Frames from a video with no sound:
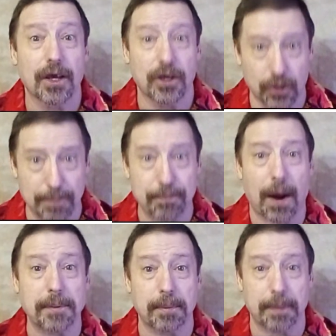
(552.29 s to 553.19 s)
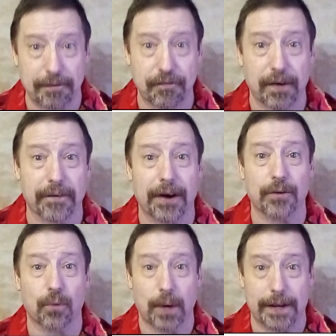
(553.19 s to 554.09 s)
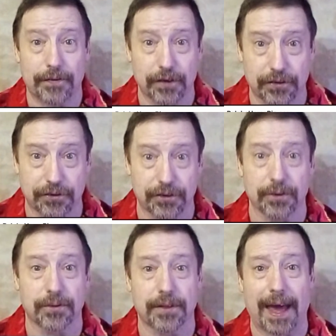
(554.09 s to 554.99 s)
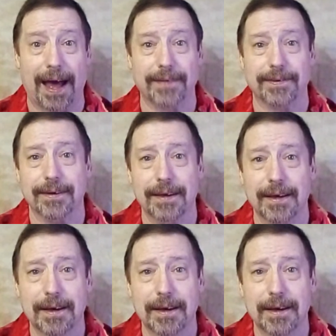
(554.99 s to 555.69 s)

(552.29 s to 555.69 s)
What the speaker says: you can probably figure out a way to do that.